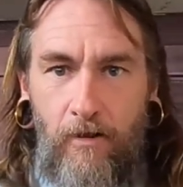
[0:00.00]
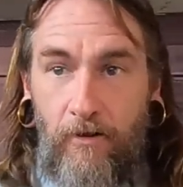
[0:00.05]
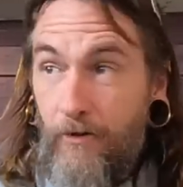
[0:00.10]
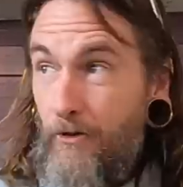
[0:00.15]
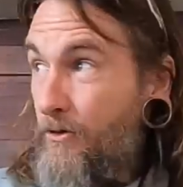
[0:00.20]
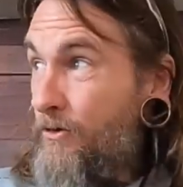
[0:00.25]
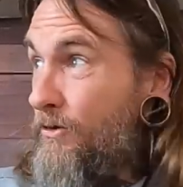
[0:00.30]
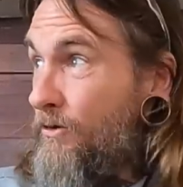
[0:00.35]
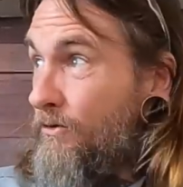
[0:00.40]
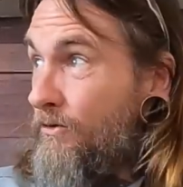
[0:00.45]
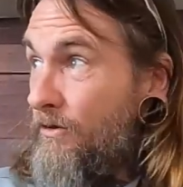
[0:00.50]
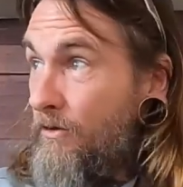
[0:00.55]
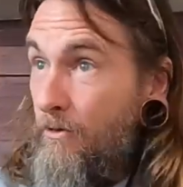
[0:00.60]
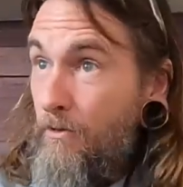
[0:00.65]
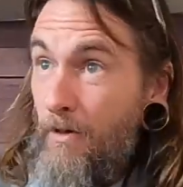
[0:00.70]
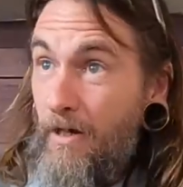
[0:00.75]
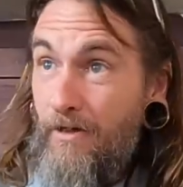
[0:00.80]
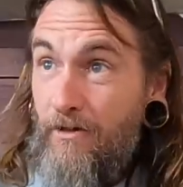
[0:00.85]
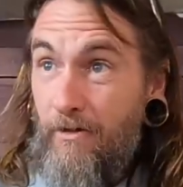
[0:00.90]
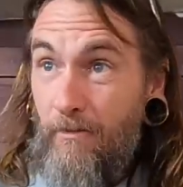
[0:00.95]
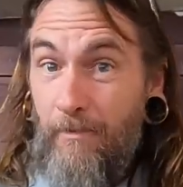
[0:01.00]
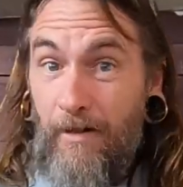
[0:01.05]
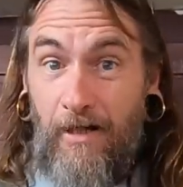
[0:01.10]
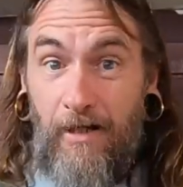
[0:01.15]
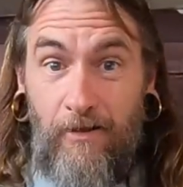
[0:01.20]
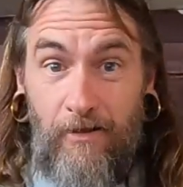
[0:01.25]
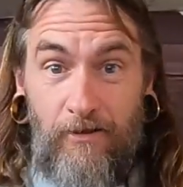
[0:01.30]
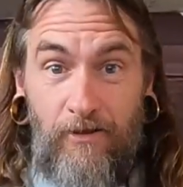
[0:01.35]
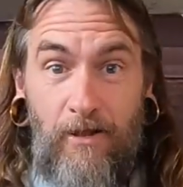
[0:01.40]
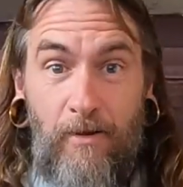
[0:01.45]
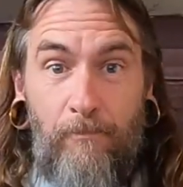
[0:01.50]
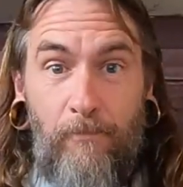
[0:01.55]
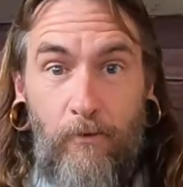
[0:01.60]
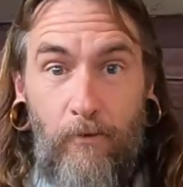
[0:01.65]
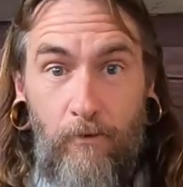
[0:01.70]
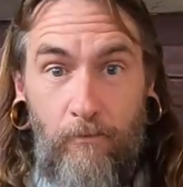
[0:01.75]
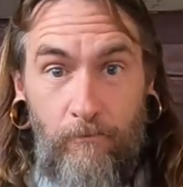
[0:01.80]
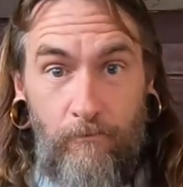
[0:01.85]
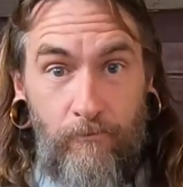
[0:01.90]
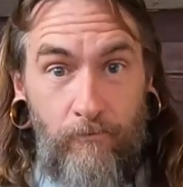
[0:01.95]
You hit somebody in the
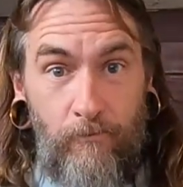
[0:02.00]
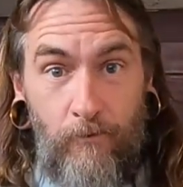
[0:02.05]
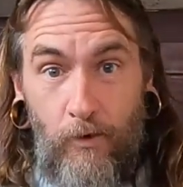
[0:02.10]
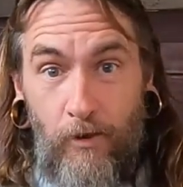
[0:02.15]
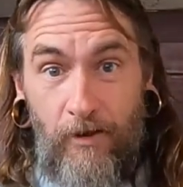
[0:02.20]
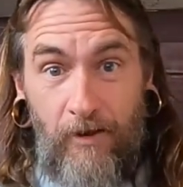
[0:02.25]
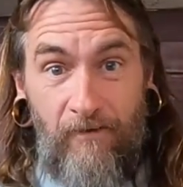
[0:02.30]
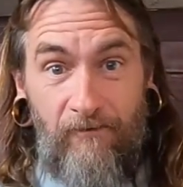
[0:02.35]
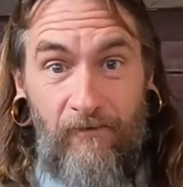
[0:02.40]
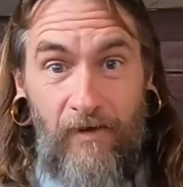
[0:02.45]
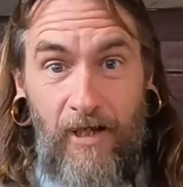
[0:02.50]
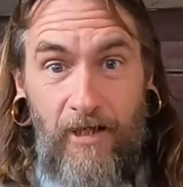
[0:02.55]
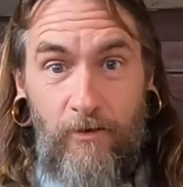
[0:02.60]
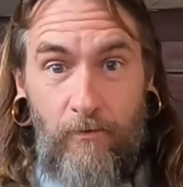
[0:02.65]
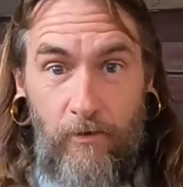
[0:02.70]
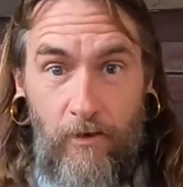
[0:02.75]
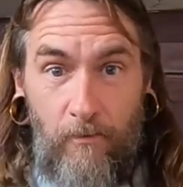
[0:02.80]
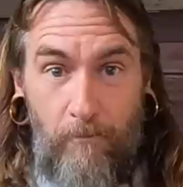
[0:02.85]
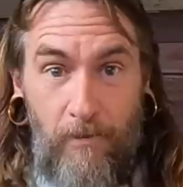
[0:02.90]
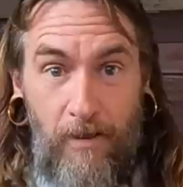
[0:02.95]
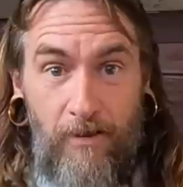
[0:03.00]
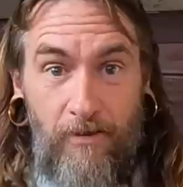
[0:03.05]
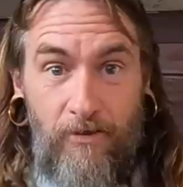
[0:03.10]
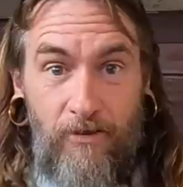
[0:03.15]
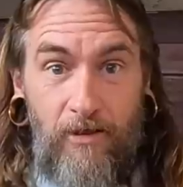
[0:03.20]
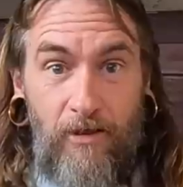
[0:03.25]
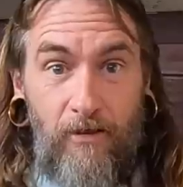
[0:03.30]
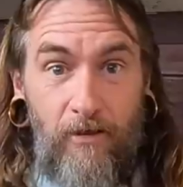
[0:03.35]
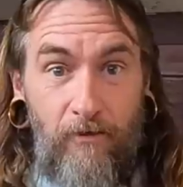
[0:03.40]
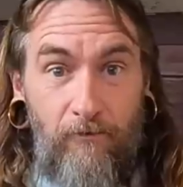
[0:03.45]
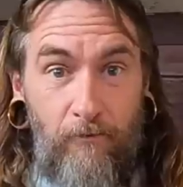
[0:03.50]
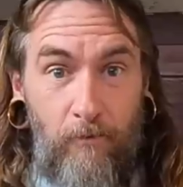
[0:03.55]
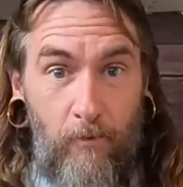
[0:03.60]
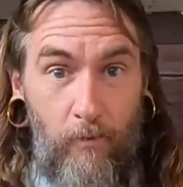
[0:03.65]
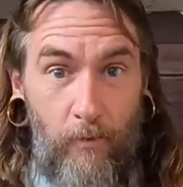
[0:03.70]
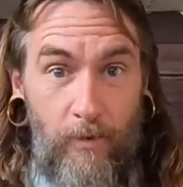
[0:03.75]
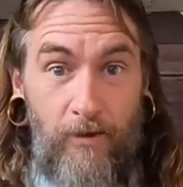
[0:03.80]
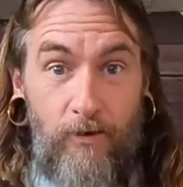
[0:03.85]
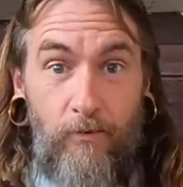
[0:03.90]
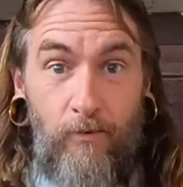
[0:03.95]
temple or in the face with a big steely from a
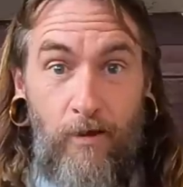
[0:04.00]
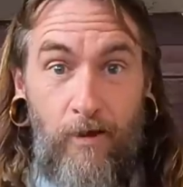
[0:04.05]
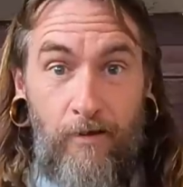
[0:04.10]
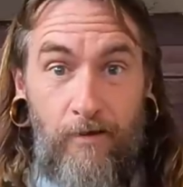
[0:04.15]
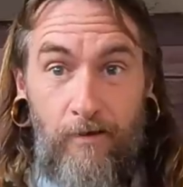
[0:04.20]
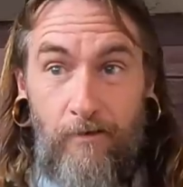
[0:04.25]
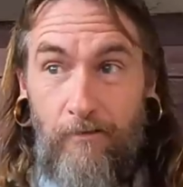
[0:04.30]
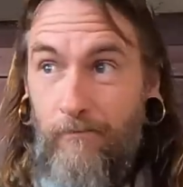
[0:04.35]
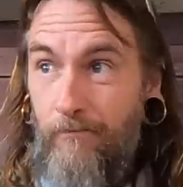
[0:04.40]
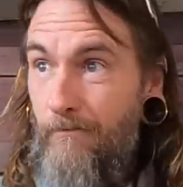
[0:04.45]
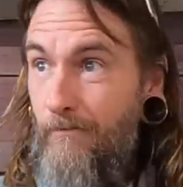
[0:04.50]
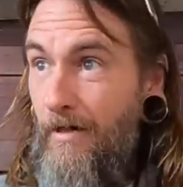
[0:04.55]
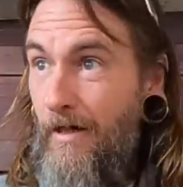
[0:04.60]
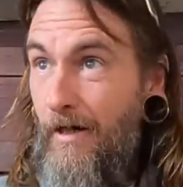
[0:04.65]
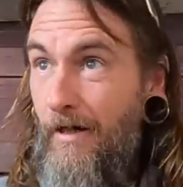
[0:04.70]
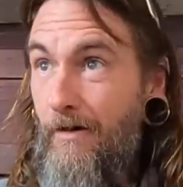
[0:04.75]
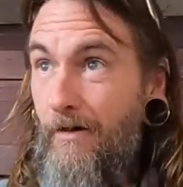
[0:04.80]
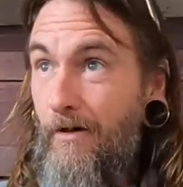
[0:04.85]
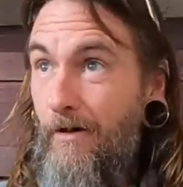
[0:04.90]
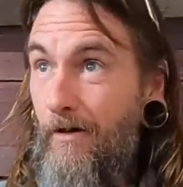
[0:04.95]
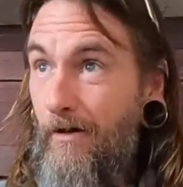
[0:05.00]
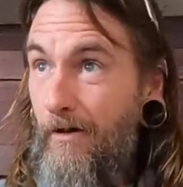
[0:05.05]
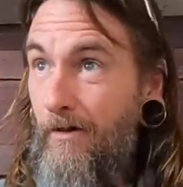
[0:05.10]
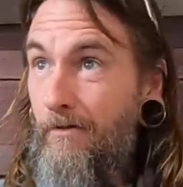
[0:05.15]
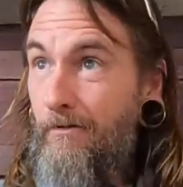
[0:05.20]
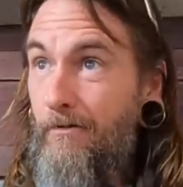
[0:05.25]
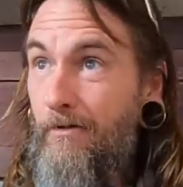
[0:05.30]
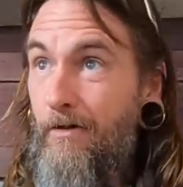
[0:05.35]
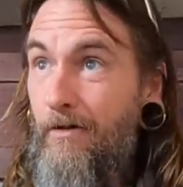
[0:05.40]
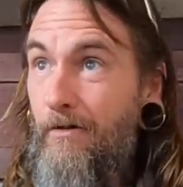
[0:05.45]
wrist rocket, and